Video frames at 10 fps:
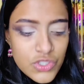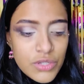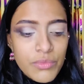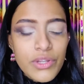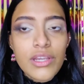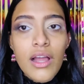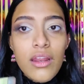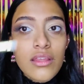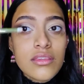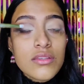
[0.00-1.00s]
shimmery
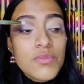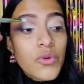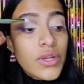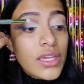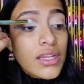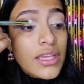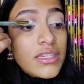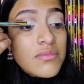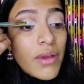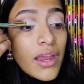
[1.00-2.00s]
color in this Beauty
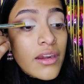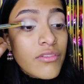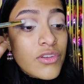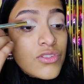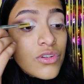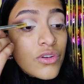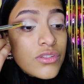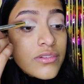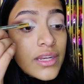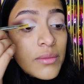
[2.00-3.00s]
Glaze palette, which
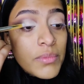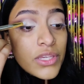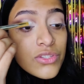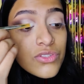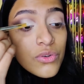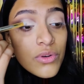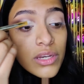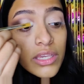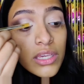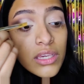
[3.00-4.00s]
looks really peach
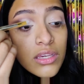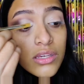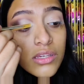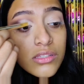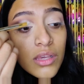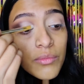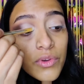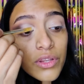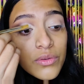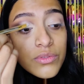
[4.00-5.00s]
only. I'm
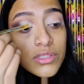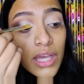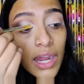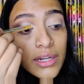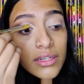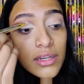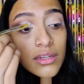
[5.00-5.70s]
gonna use that